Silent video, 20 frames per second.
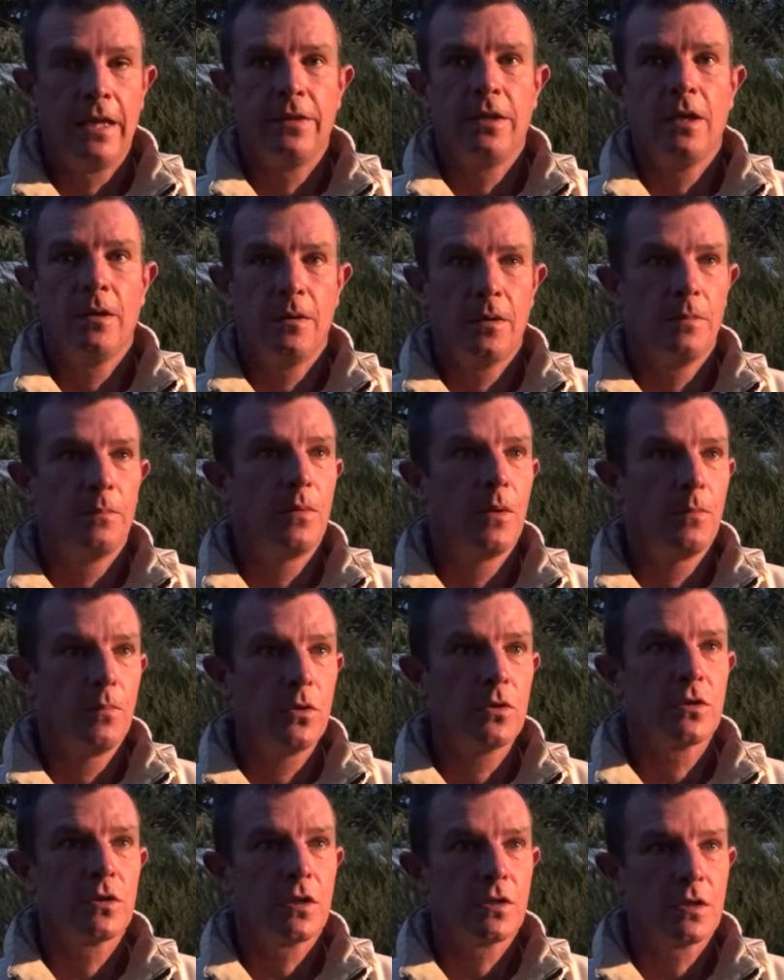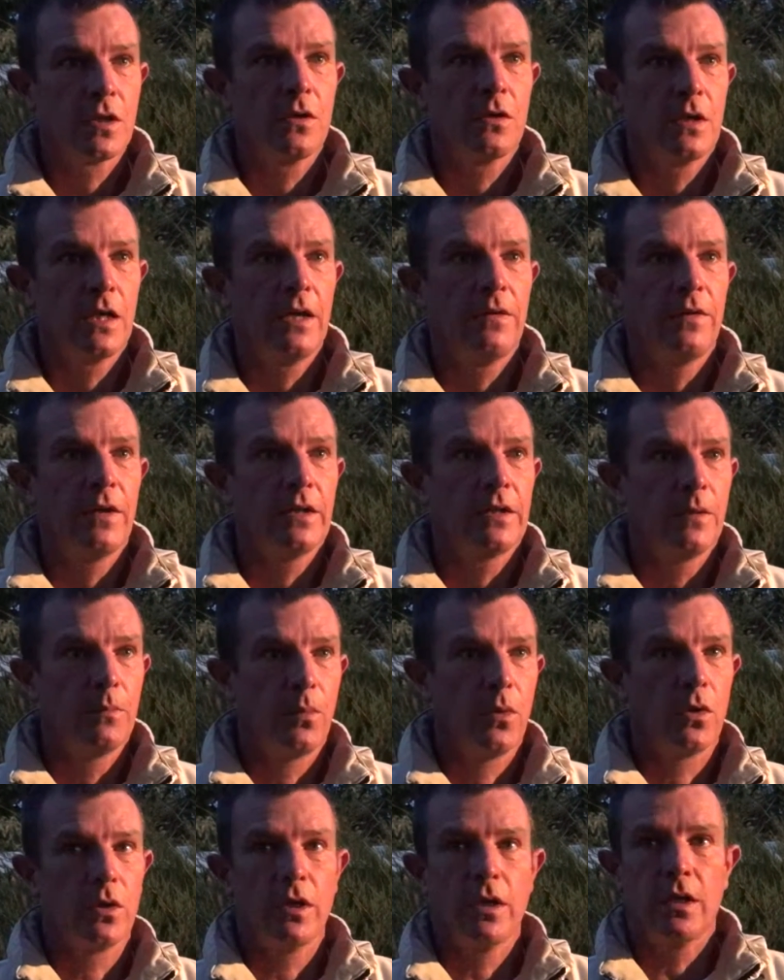And the baboons are so clever at the
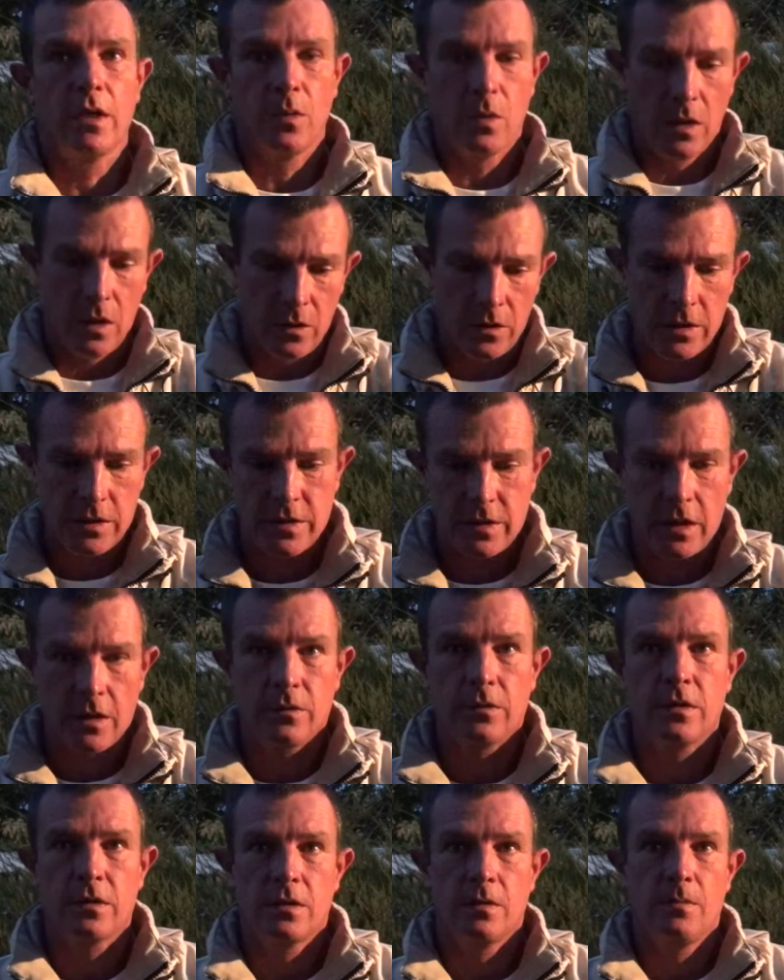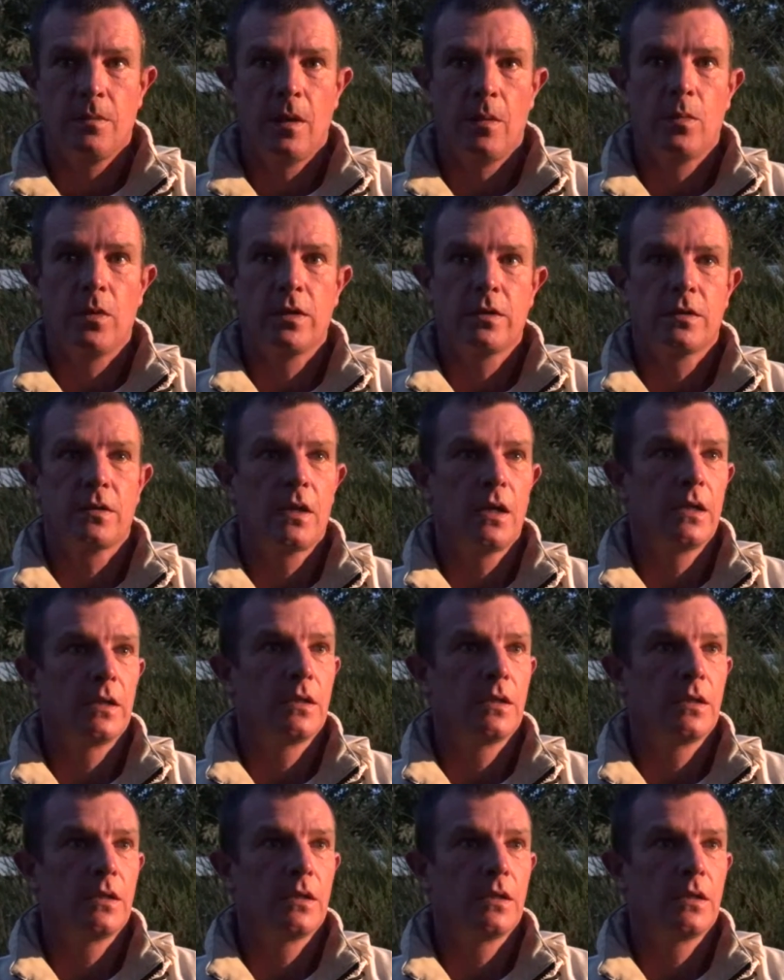border, they will only stay on the Zimbabwean side.